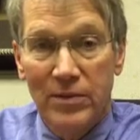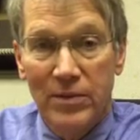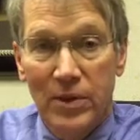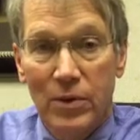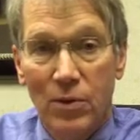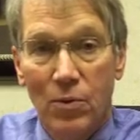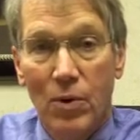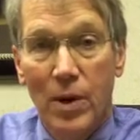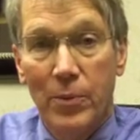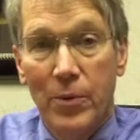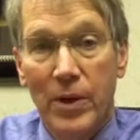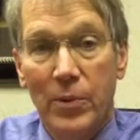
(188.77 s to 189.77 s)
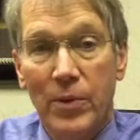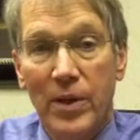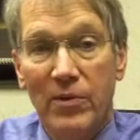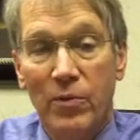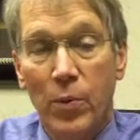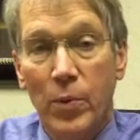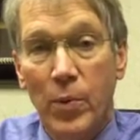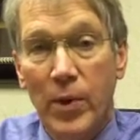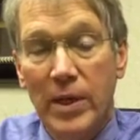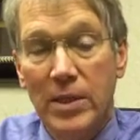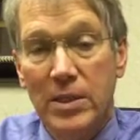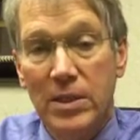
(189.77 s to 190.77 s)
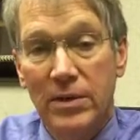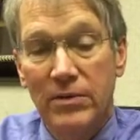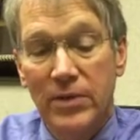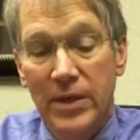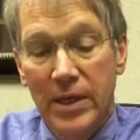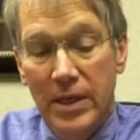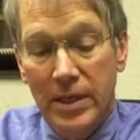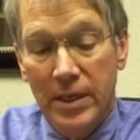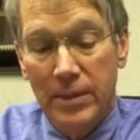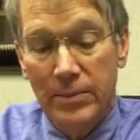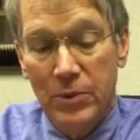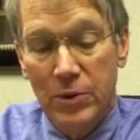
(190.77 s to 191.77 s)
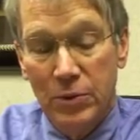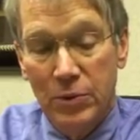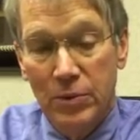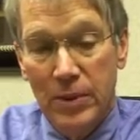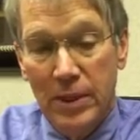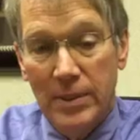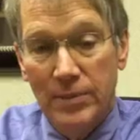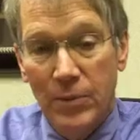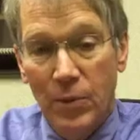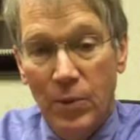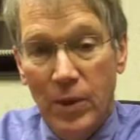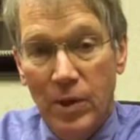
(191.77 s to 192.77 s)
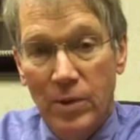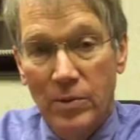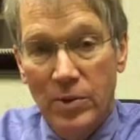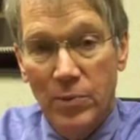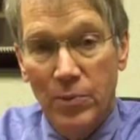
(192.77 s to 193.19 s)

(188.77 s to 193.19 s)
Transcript: if they don't cooperate, we have ways of getting them to wear